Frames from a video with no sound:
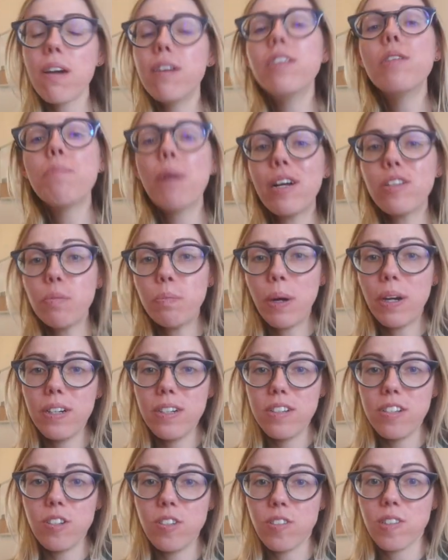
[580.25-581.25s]
And the best part
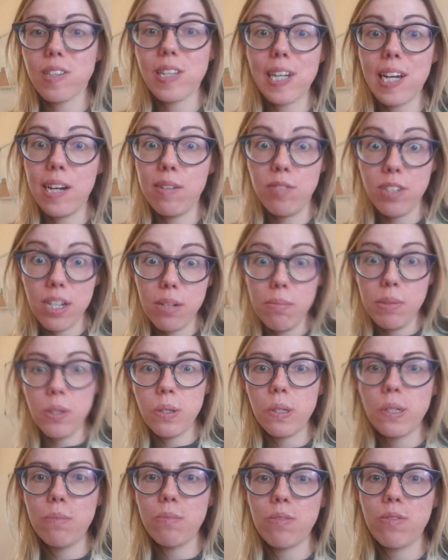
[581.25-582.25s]
is they have 10
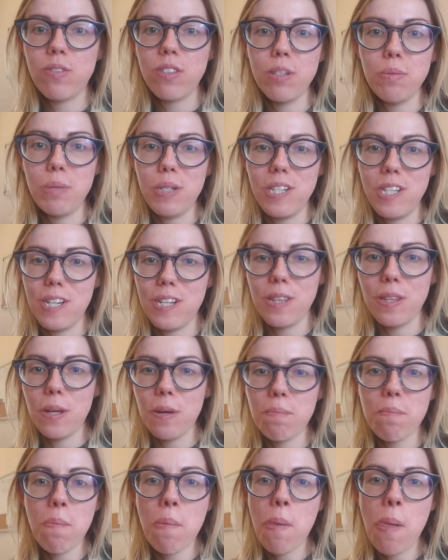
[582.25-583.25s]
milligrams of CBD in
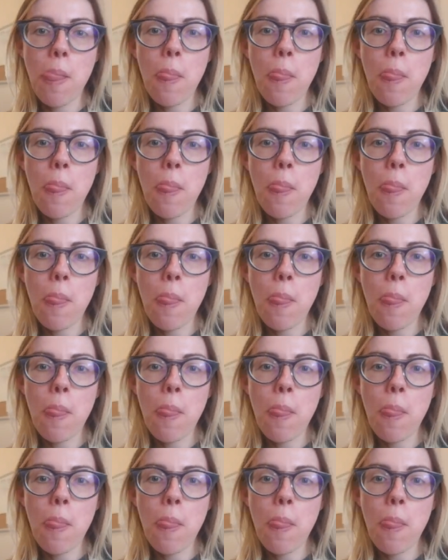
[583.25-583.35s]
them